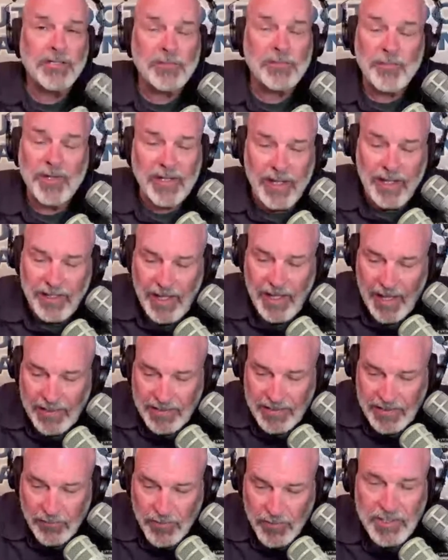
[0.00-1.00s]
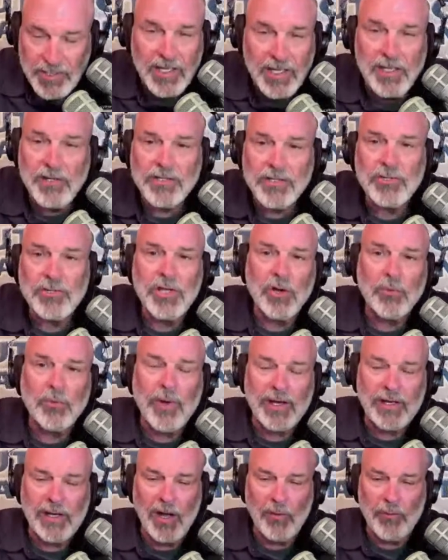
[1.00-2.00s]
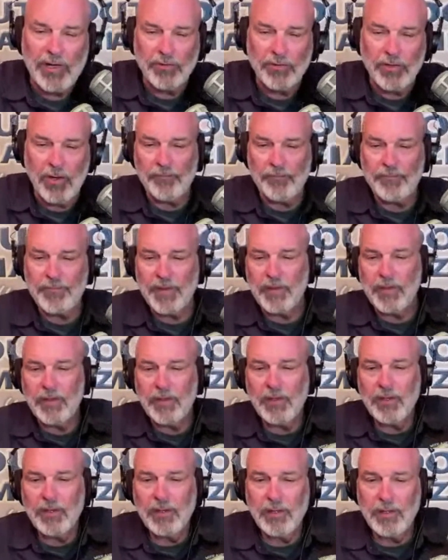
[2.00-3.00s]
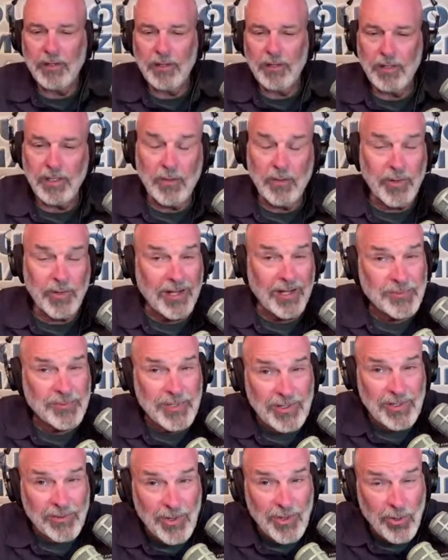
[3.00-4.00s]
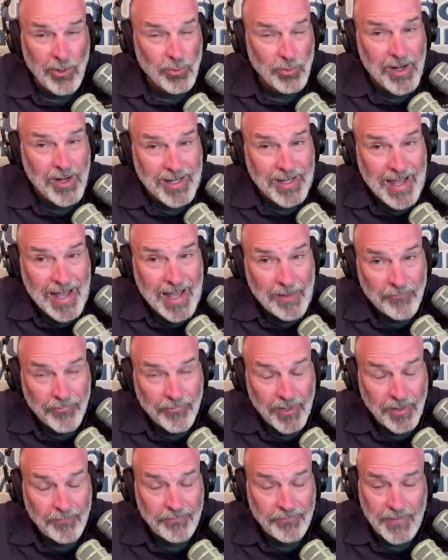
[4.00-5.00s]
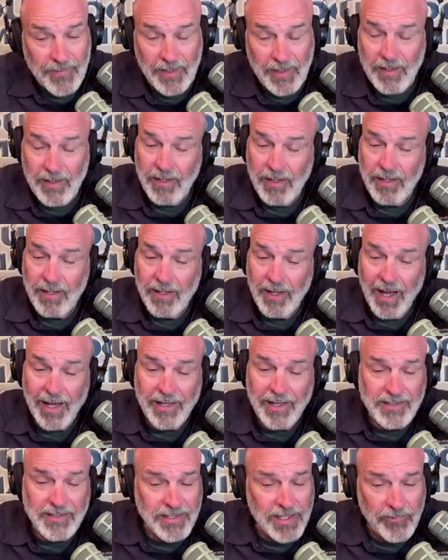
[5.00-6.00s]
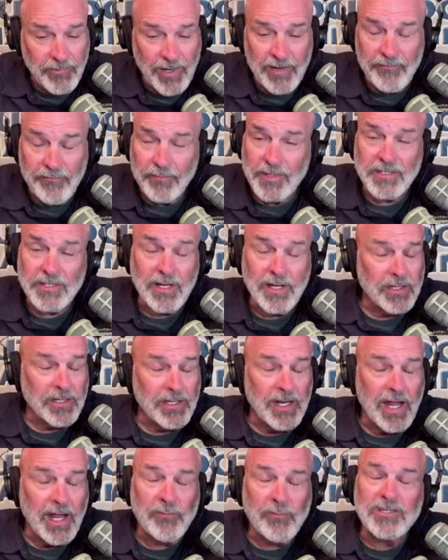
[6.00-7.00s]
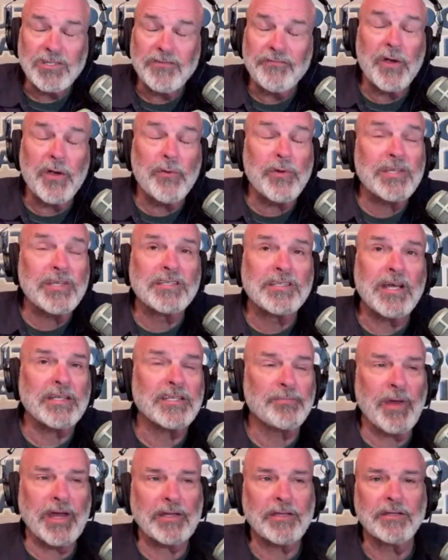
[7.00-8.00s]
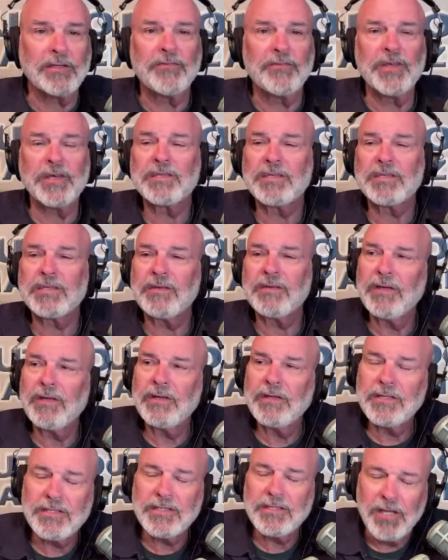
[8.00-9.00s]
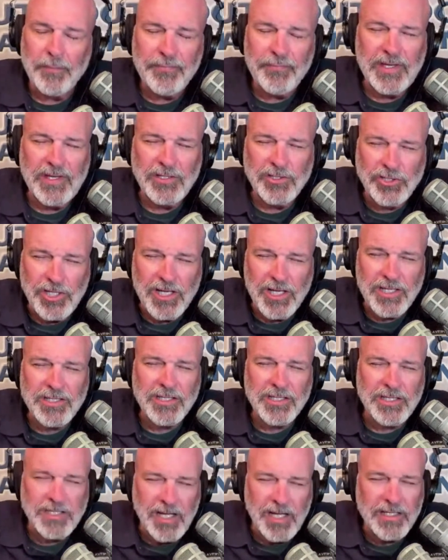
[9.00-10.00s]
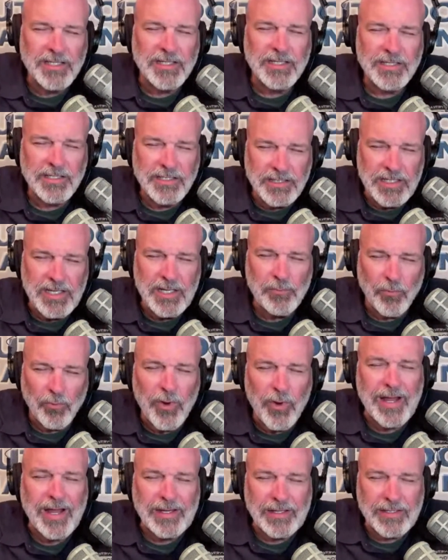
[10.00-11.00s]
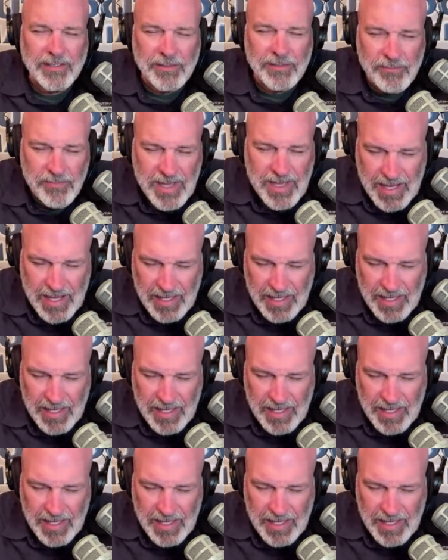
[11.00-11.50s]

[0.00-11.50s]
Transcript: But as we're sitting in the studio right now, we don't know. You know what else? We don't know where it came from. I said right from the start that I was very suspect of this. Something just doesn't seem right to me.